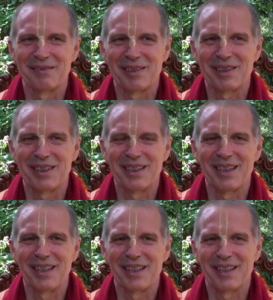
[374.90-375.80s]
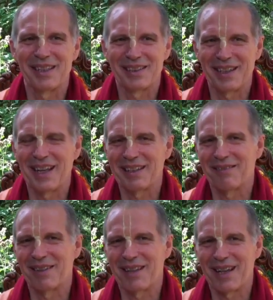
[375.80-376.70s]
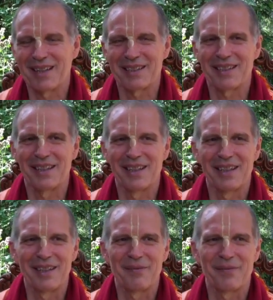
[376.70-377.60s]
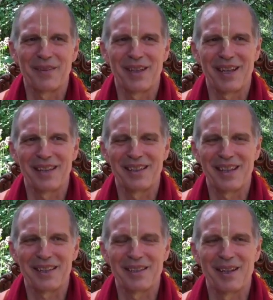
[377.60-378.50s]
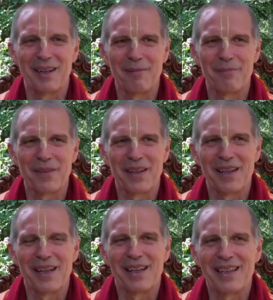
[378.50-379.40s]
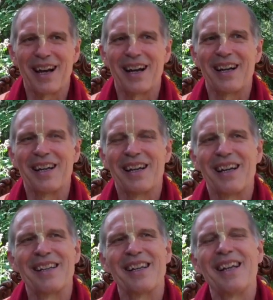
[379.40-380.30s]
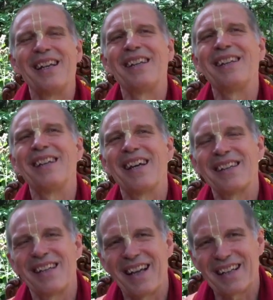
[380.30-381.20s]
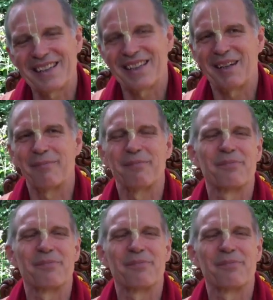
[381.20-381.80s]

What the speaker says: what he shared with us at that time. Yeah, and in that lecture,